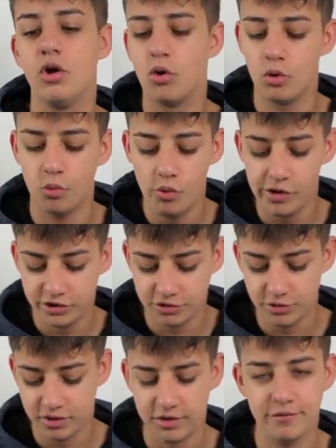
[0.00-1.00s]
Or what are you
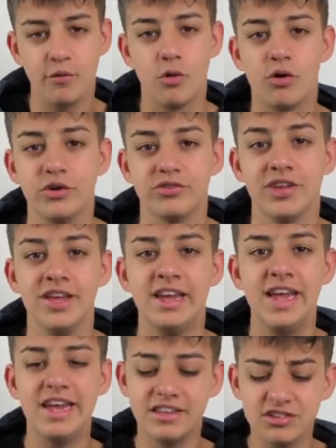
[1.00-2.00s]
doing it for? Because
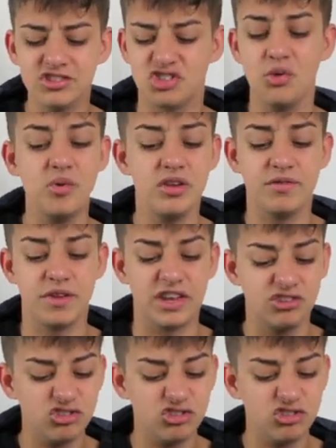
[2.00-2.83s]
it doesn't do anything.